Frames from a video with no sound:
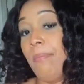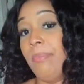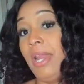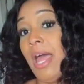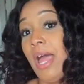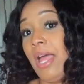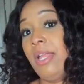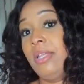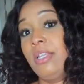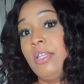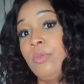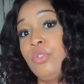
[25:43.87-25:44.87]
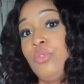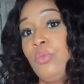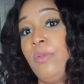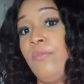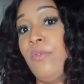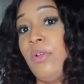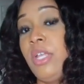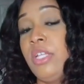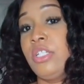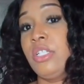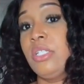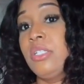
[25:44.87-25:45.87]
blonde, and it was 24
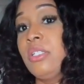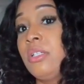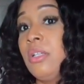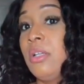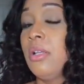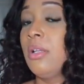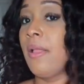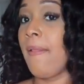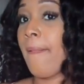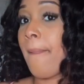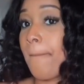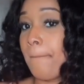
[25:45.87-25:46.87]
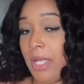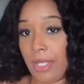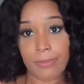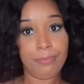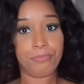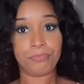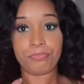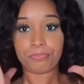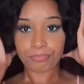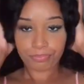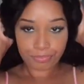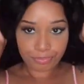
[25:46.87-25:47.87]
inches. But
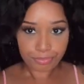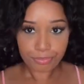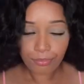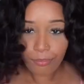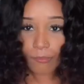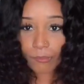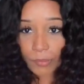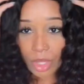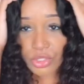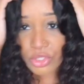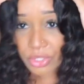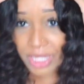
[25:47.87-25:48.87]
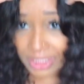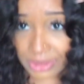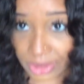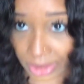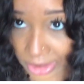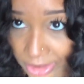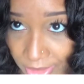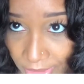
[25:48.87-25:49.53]
so that's it.